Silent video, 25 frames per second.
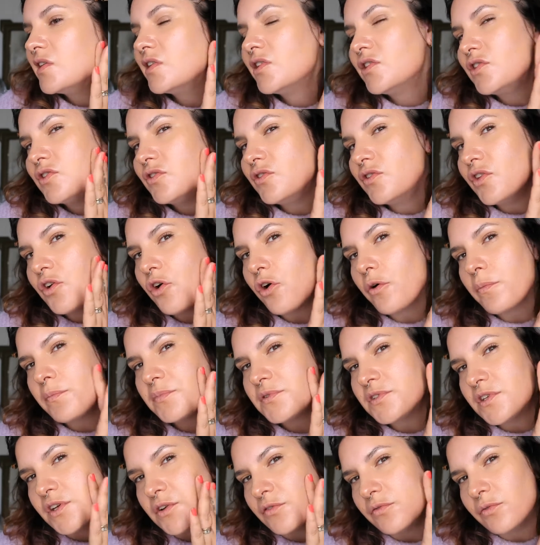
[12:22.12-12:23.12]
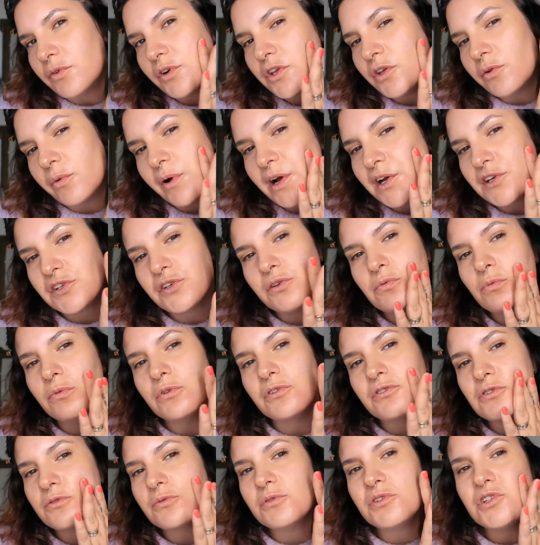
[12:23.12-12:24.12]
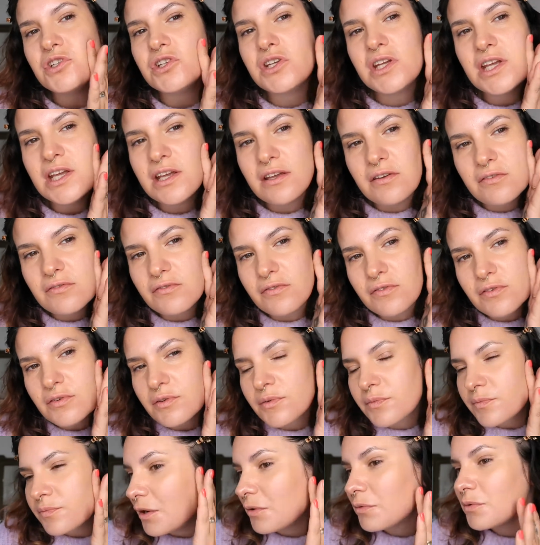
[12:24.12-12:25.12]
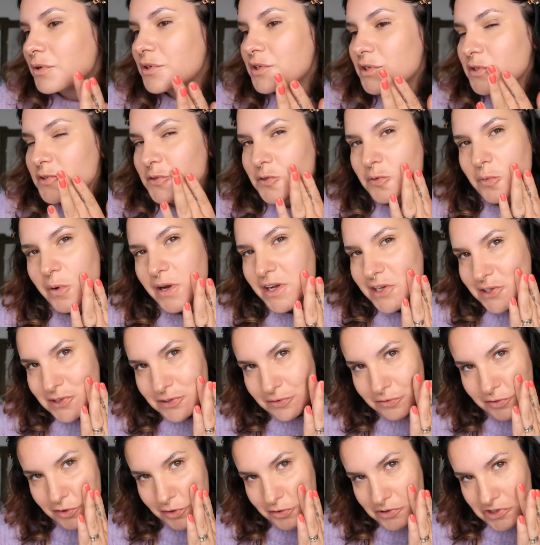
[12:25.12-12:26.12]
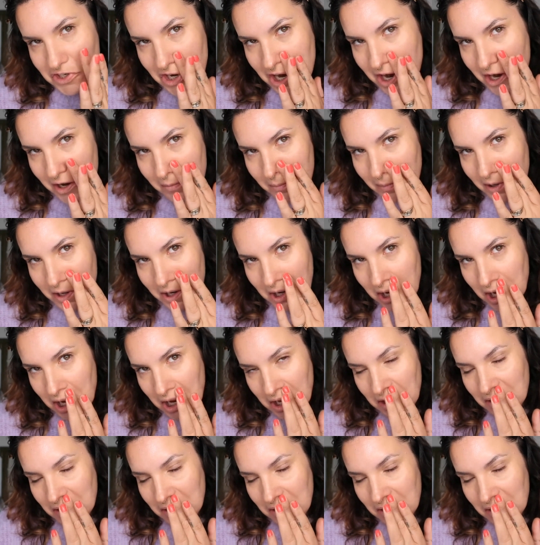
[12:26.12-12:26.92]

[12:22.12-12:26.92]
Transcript: do the opposite of what you actually want to achieve, which is a waste of your time, honey.